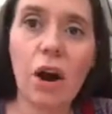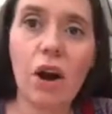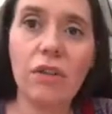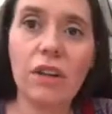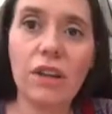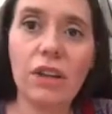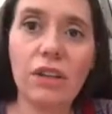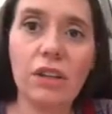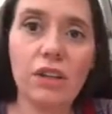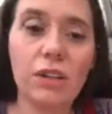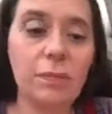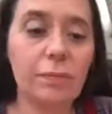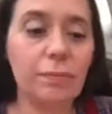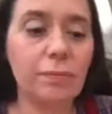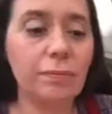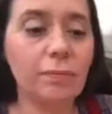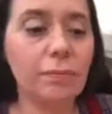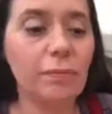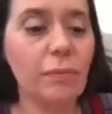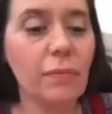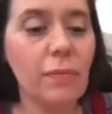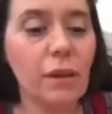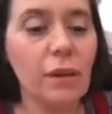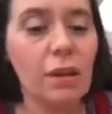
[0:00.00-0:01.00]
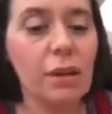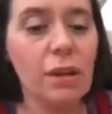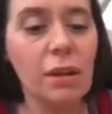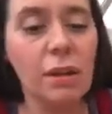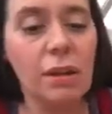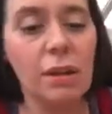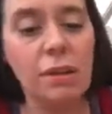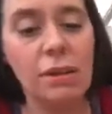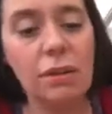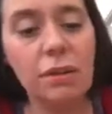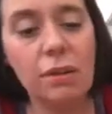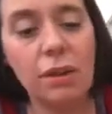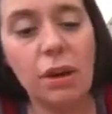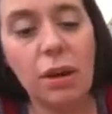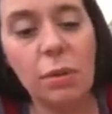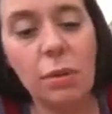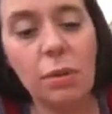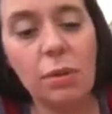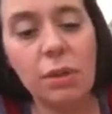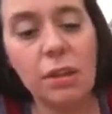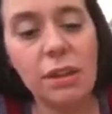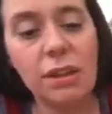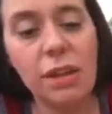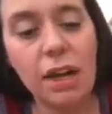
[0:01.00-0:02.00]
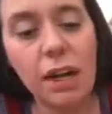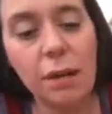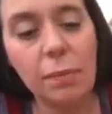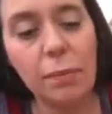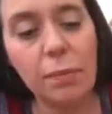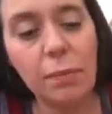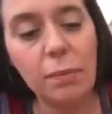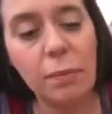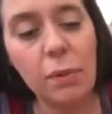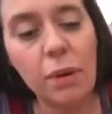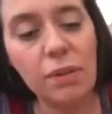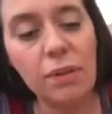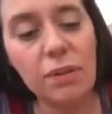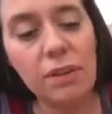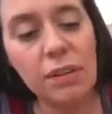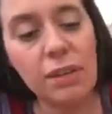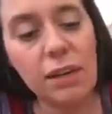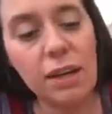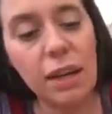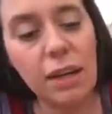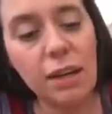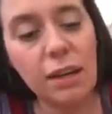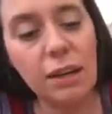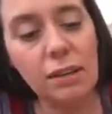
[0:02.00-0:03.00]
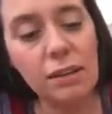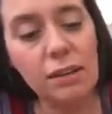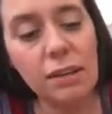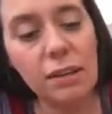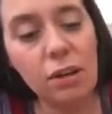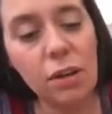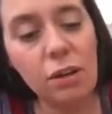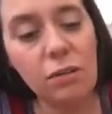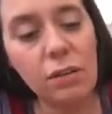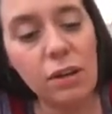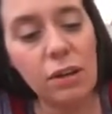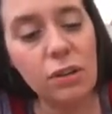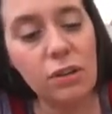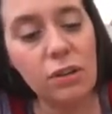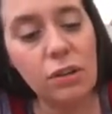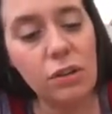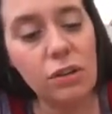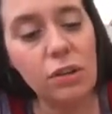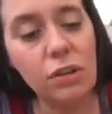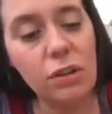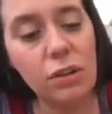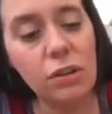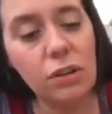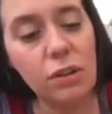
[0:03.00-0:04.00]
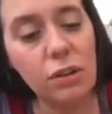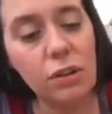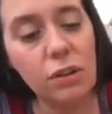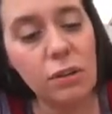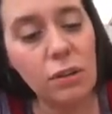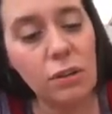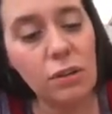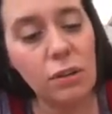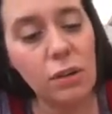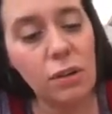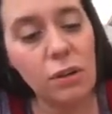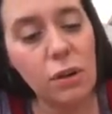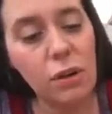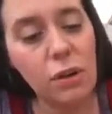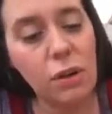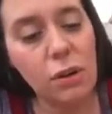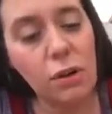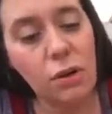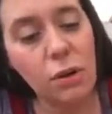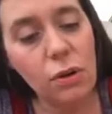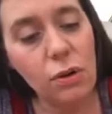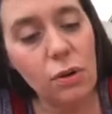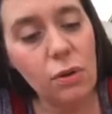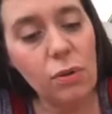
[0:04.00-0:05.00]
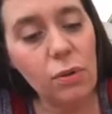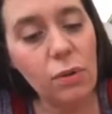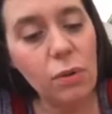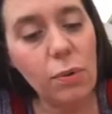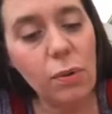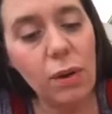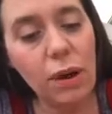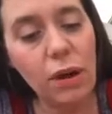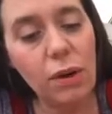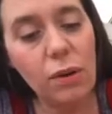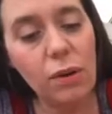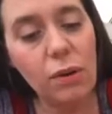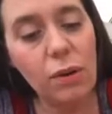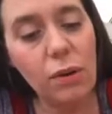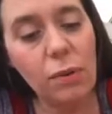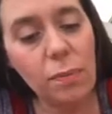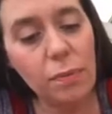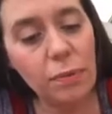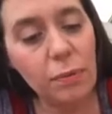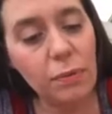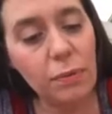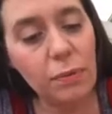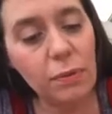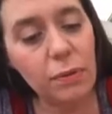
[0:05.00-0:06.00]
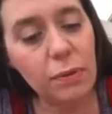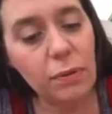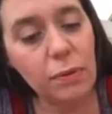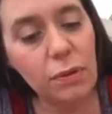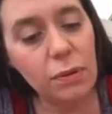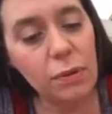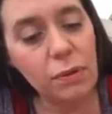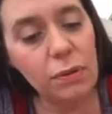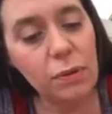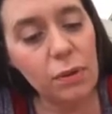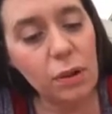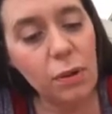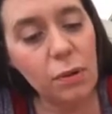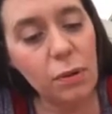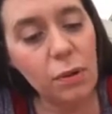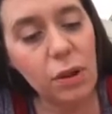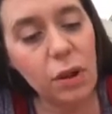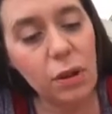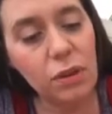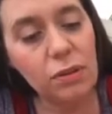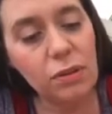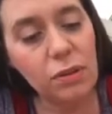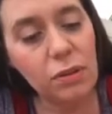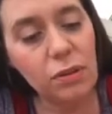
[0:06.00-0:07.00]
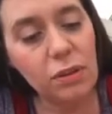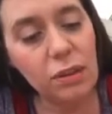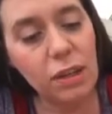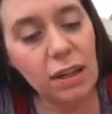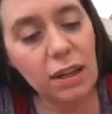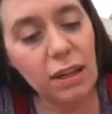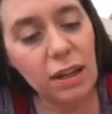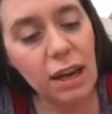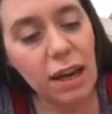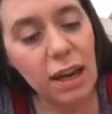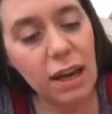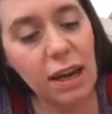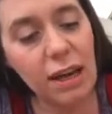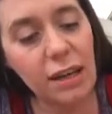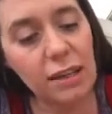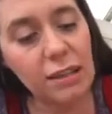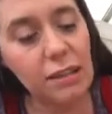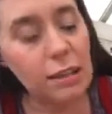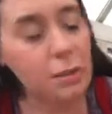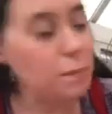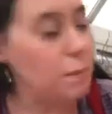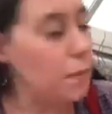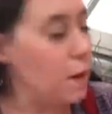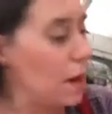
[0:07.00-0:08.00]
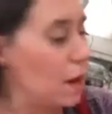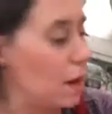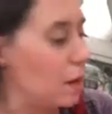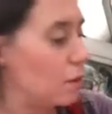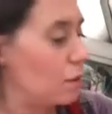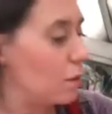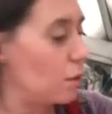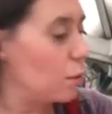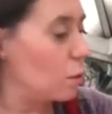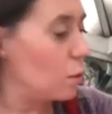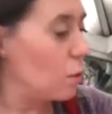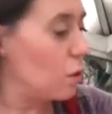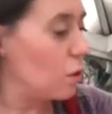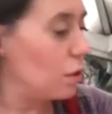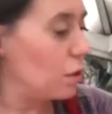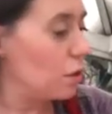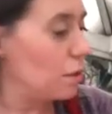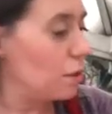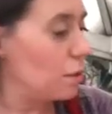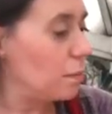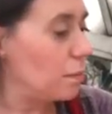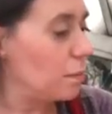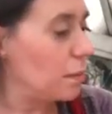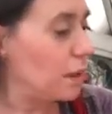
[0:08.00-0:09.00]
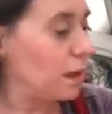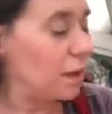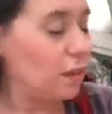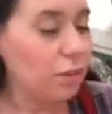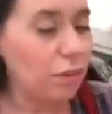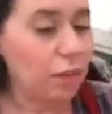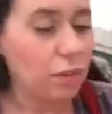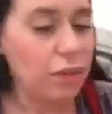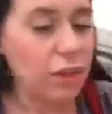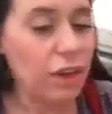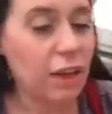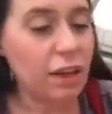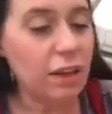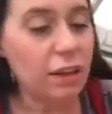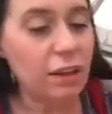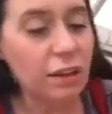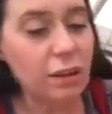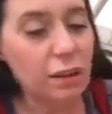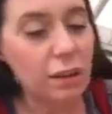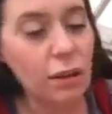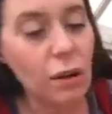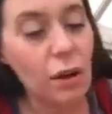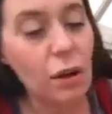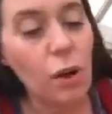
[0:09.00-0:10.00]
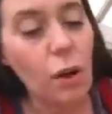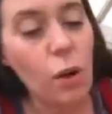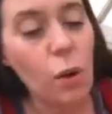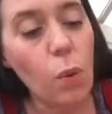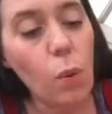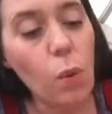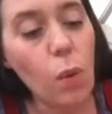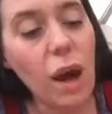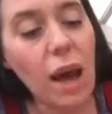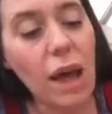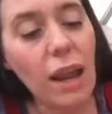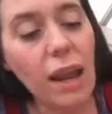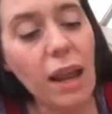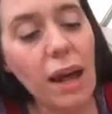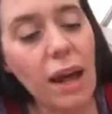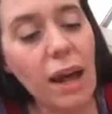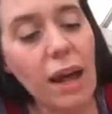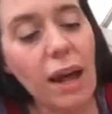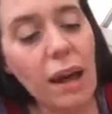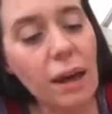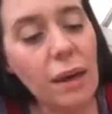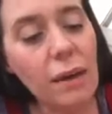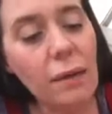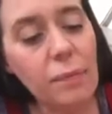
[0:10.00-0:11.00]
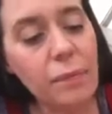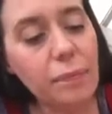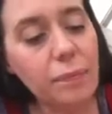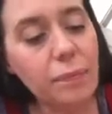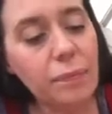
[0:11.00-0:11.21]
orange. So I'm going to dab where his tail is in orange all the way up. So lots of thin layers is better than one big thick wet layer